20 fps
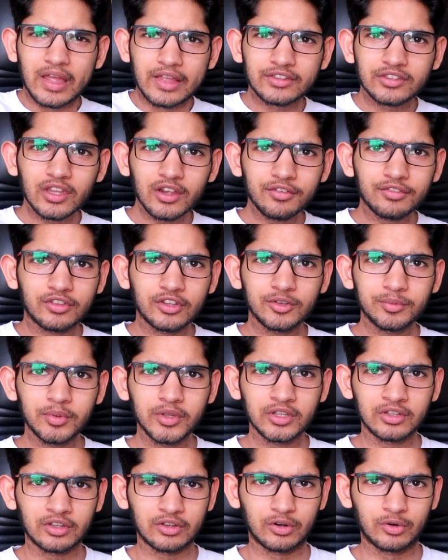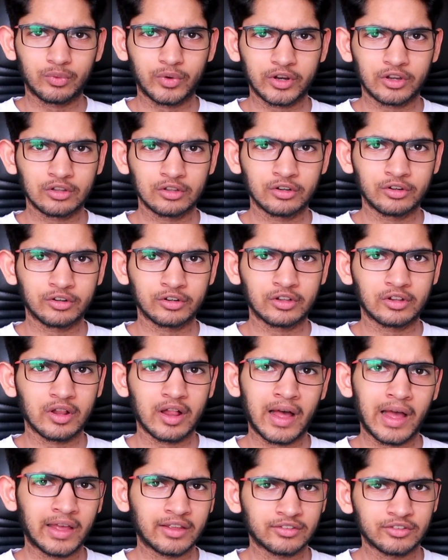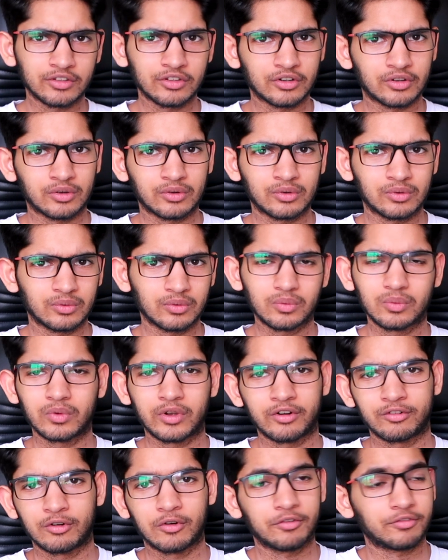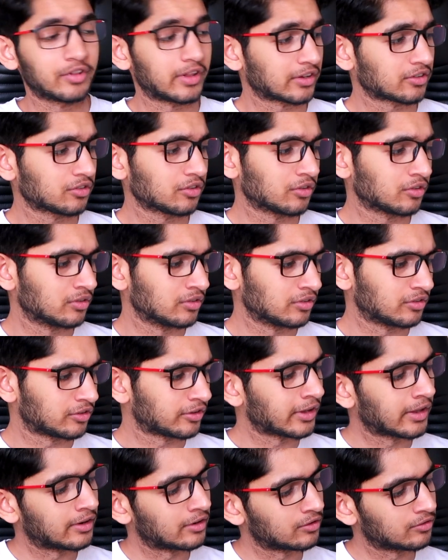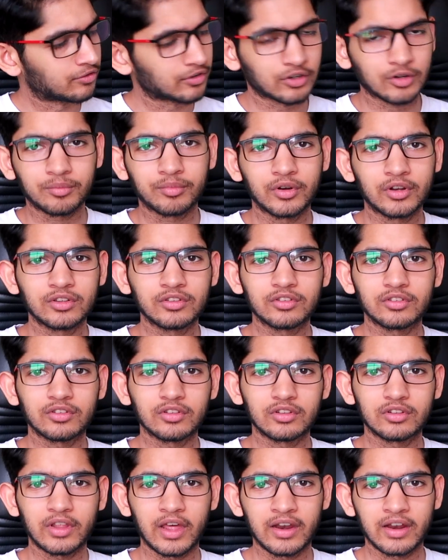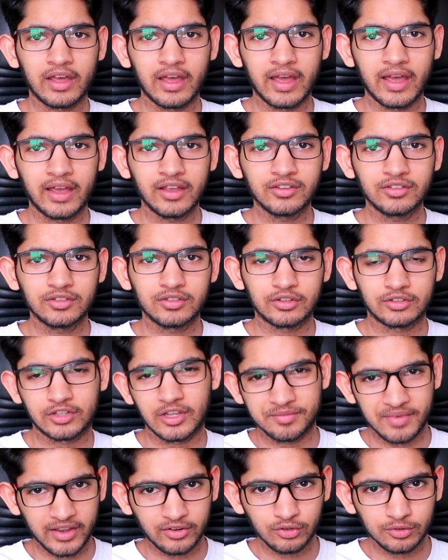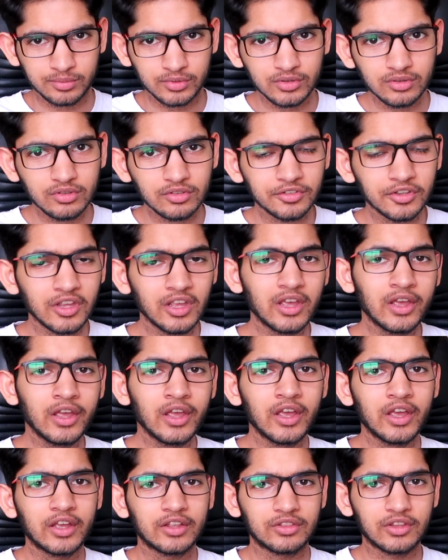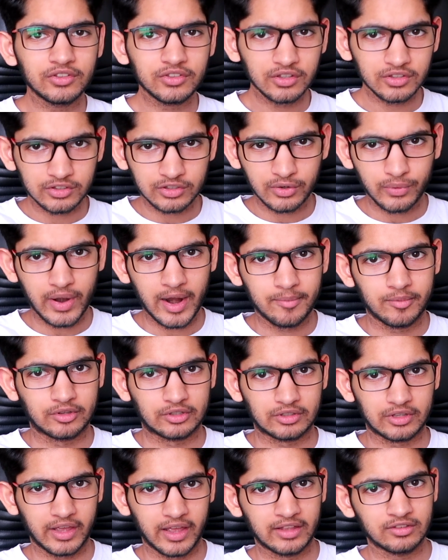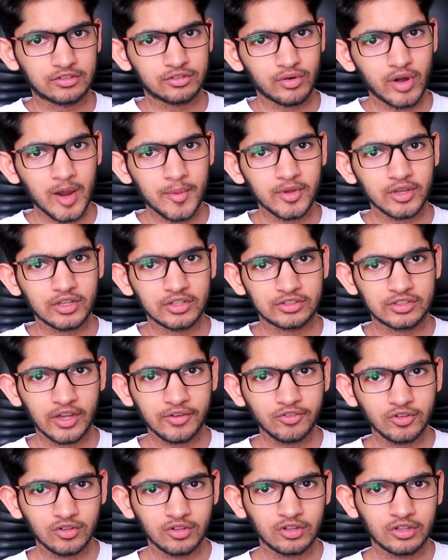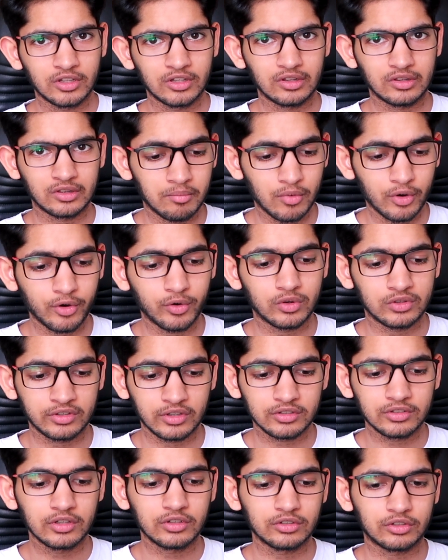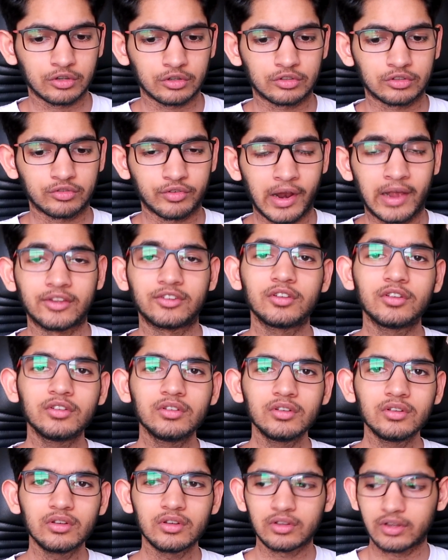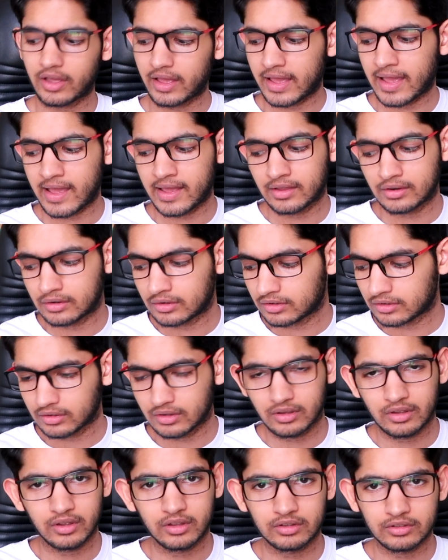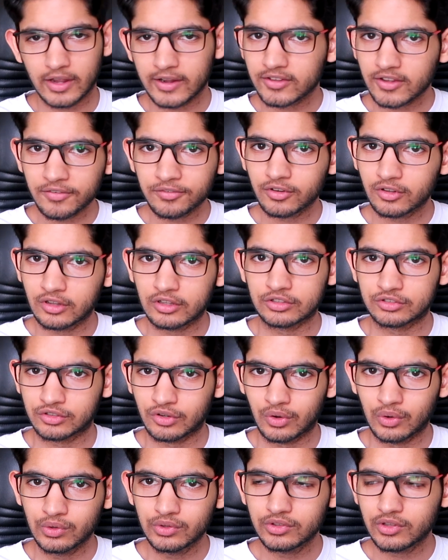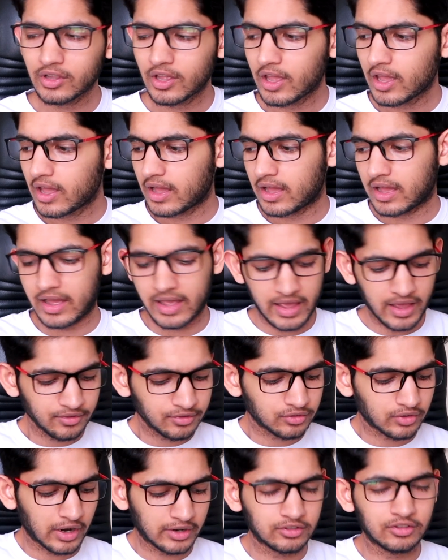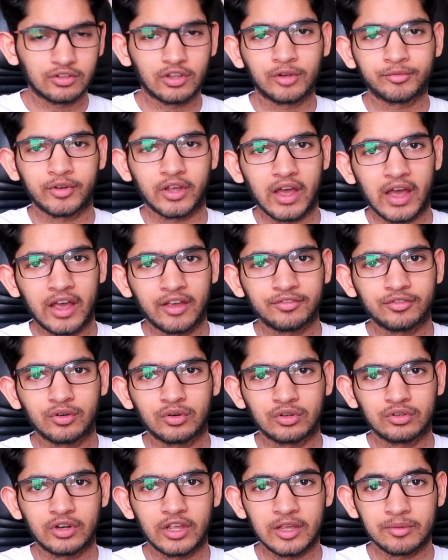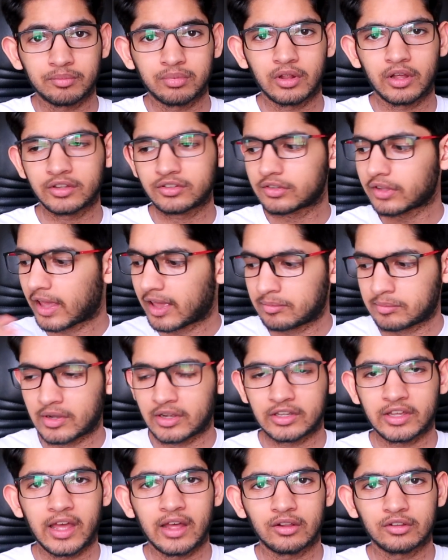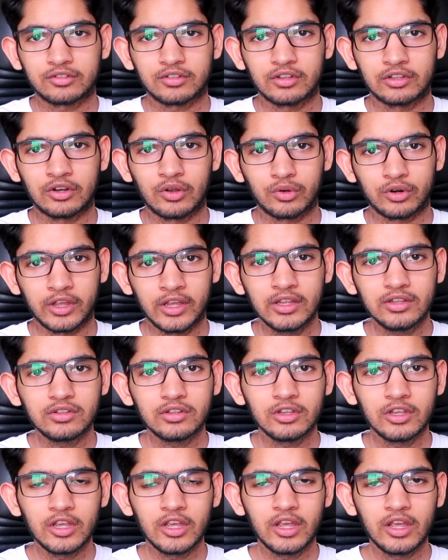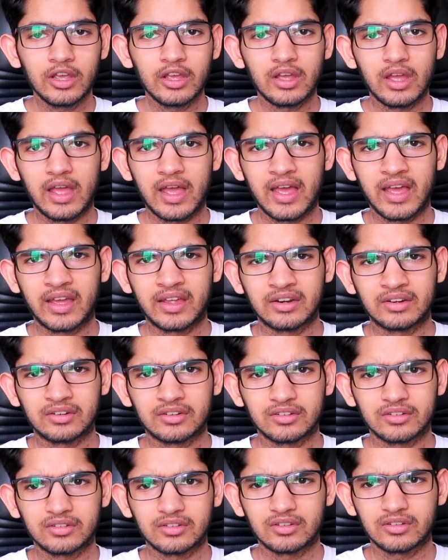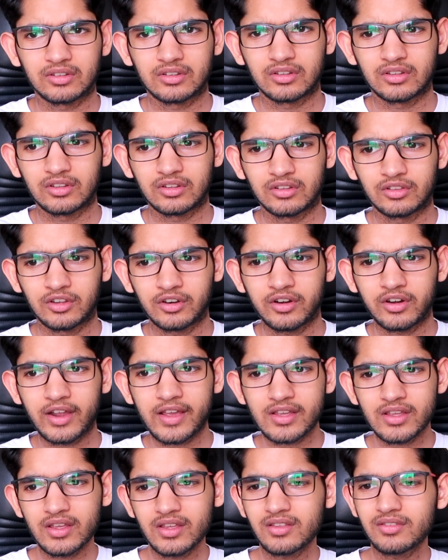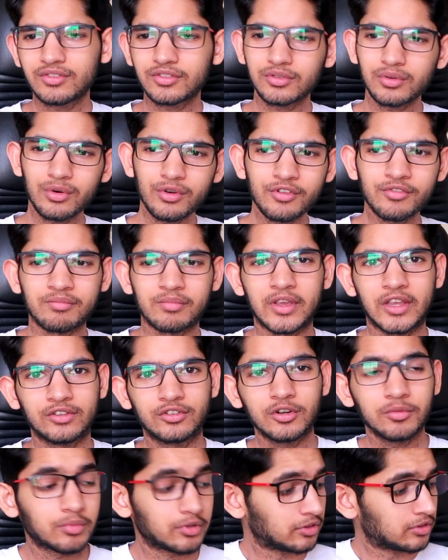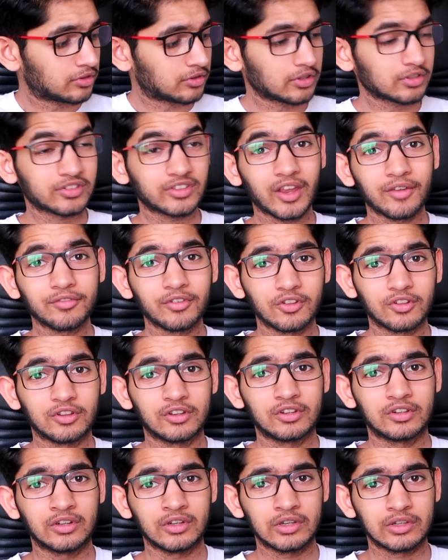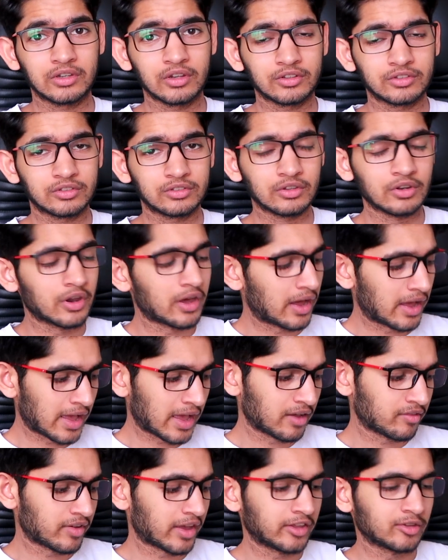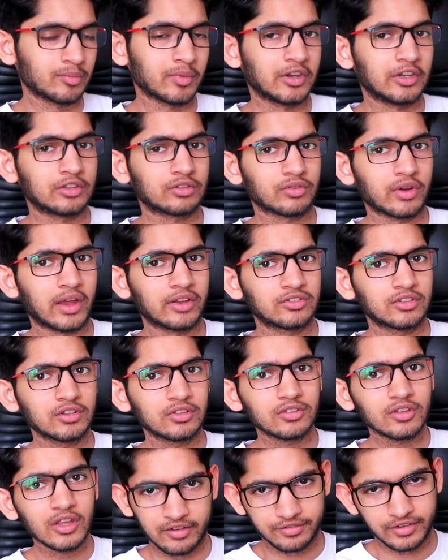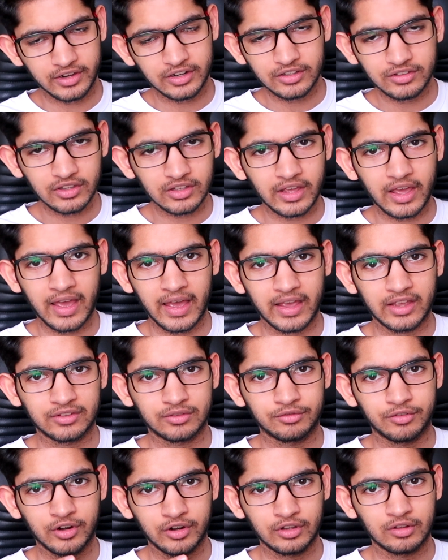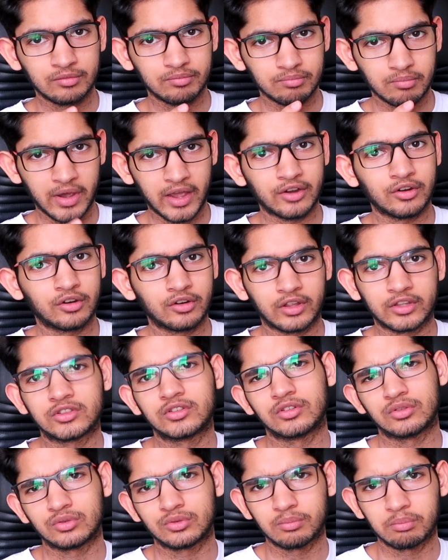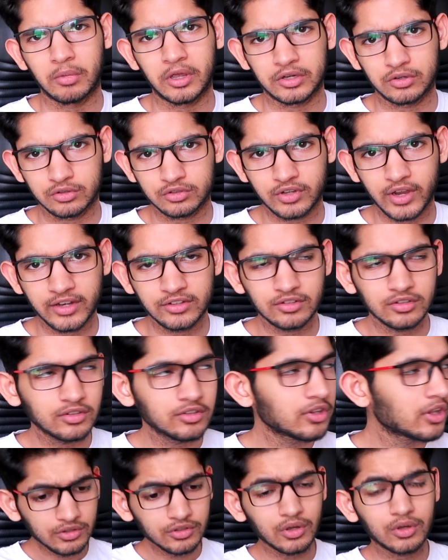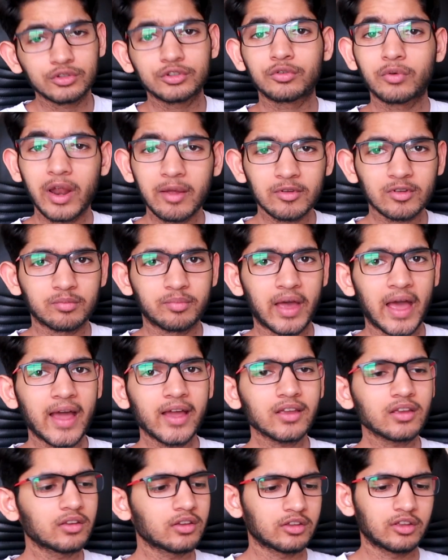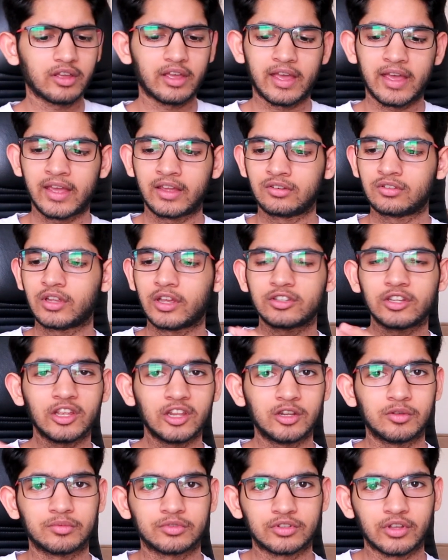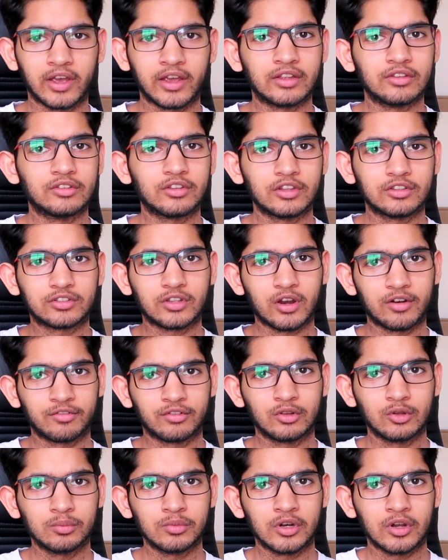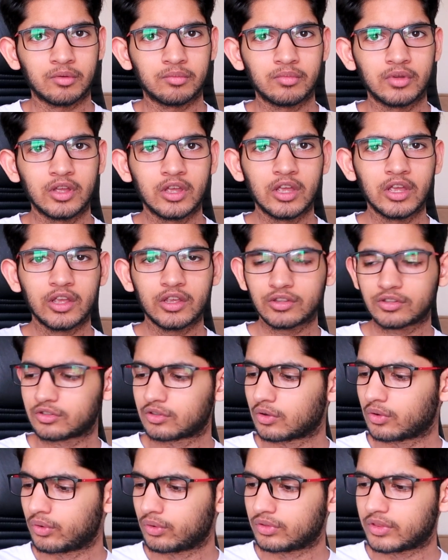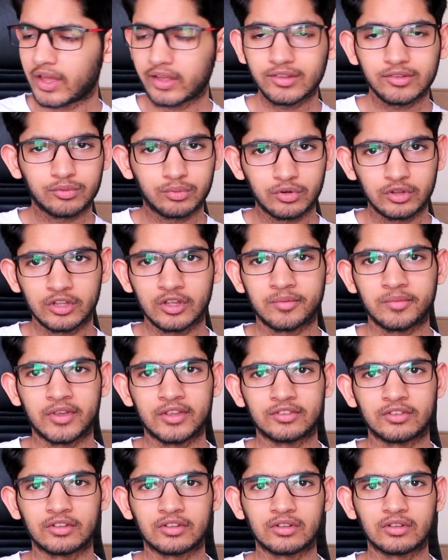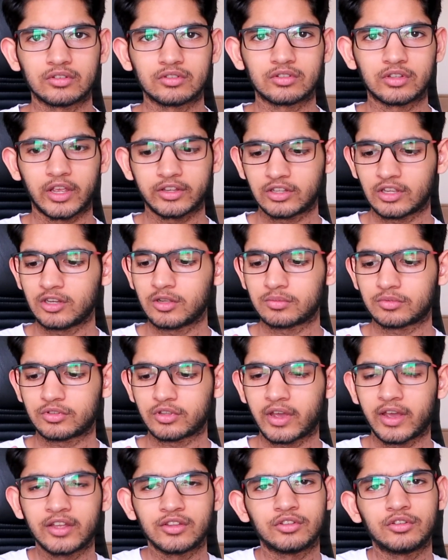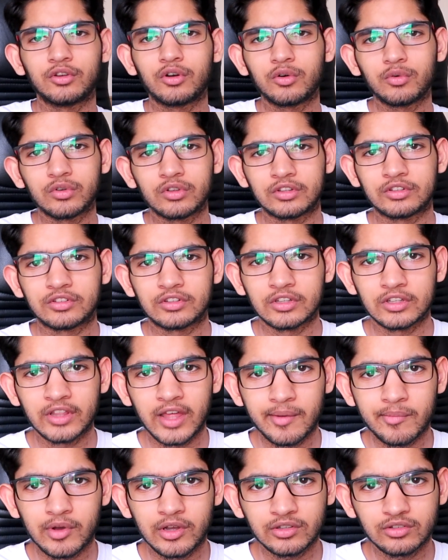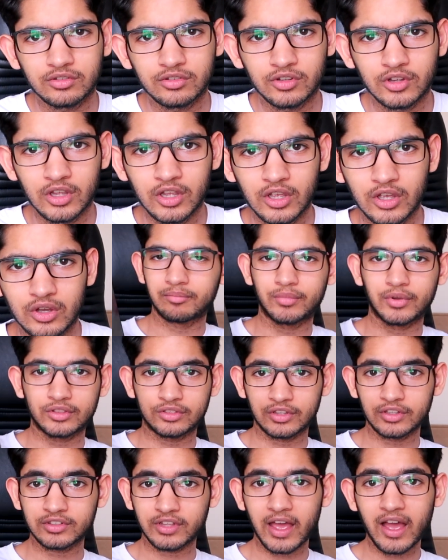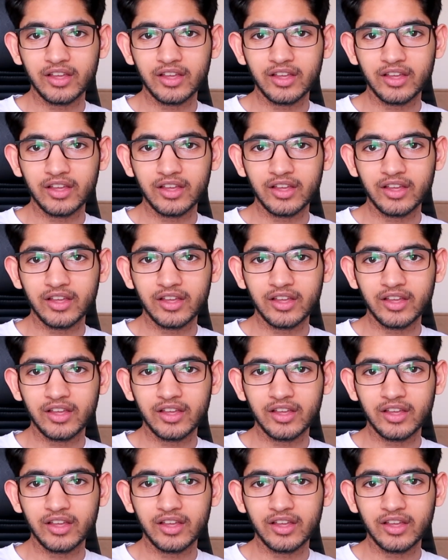instead of this being a regular glass, whatever reflections and fingerprints that it has, the same attributes, this is ceramic, and ceramic is definitely more resistant to scratching, and that definitely shows. I have scratches on my iPhone 8 Plus and my Galaxy Note 8, and they're sort of major, but this definitely does not have as many scratches. If anything, it has very minor, like those micro scratches. So ceramic back and titanium sides instead of aluminum. So that's really amazing. Titanium sides, you don't really see that much, but this